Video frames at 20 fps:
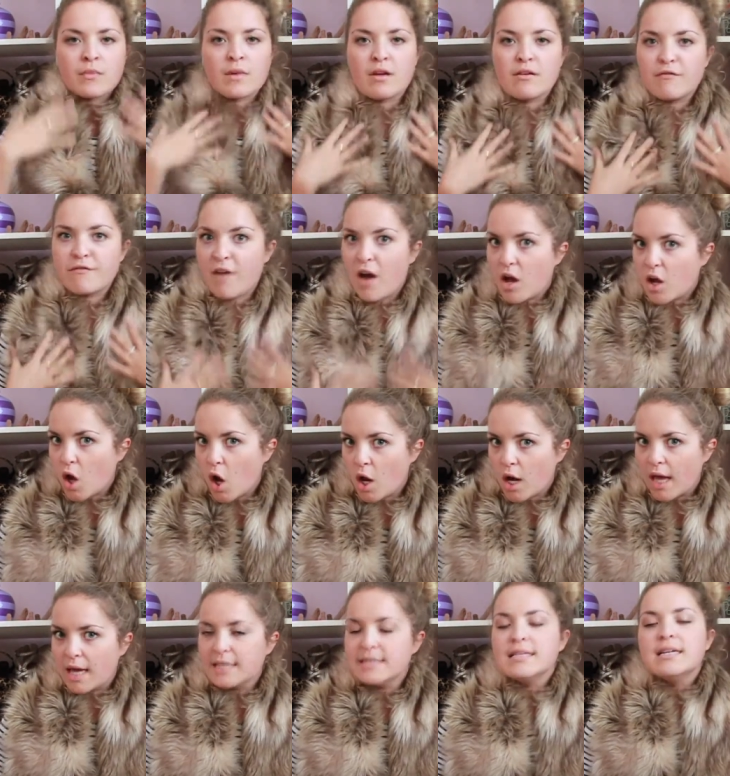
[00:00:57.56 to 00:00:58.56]
fur
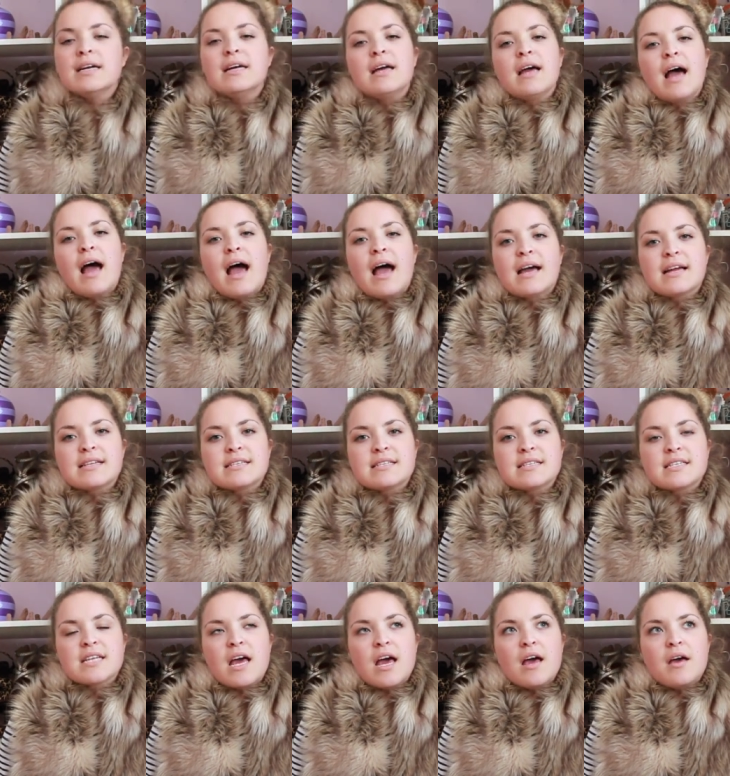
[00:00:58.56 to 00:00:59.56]
collar,
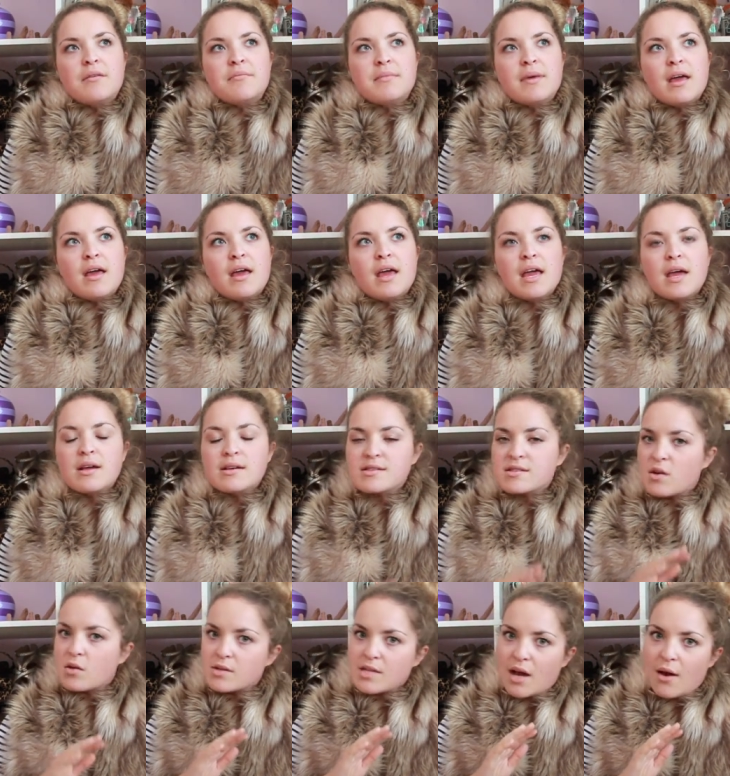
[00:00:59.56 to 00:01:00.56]
and it
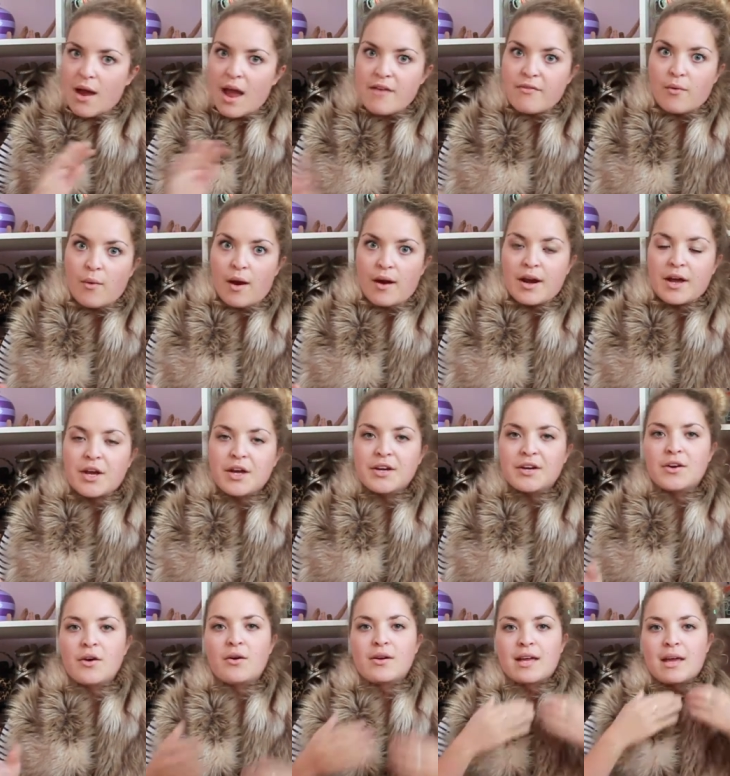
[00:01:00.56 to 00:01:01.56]
sold out everywhere and I could
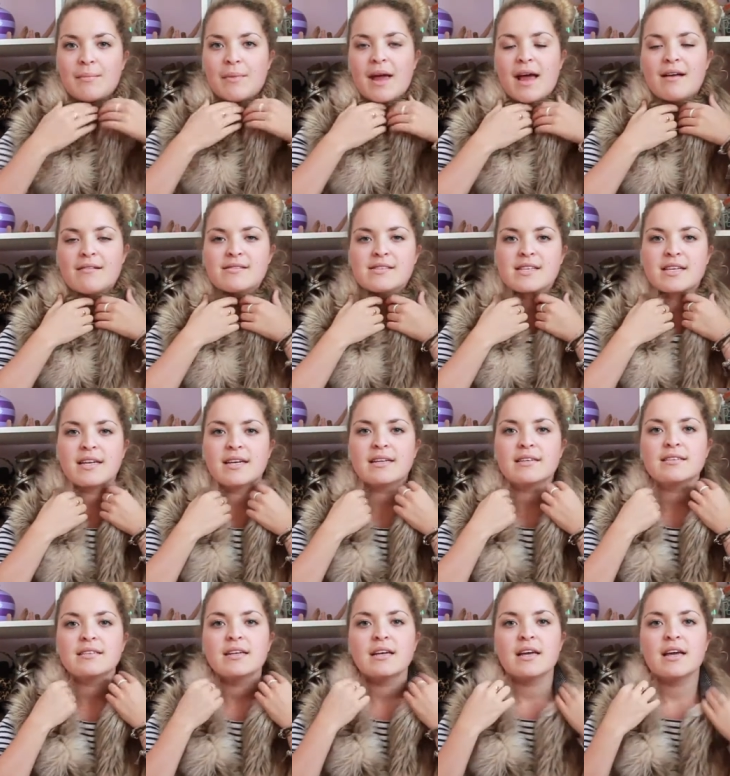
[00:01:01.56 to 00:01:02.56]
not get my hands on it.
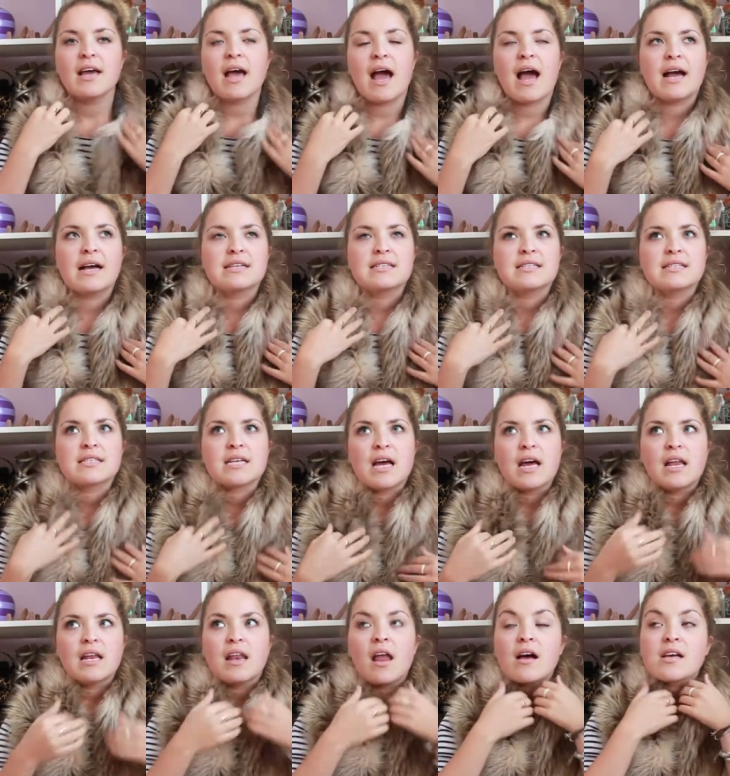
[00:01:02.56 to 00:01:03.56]
And
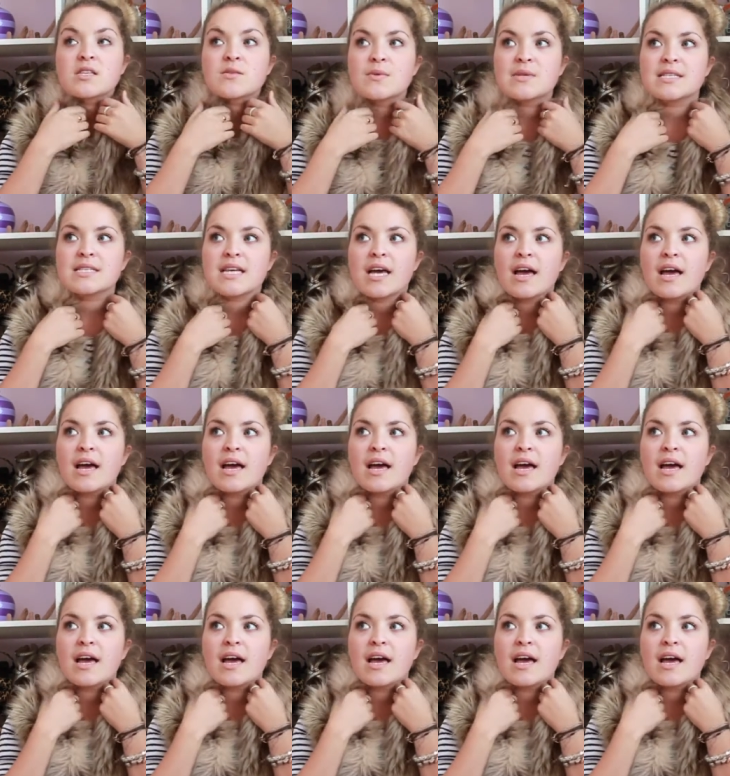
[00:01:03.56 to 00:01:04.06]
last winter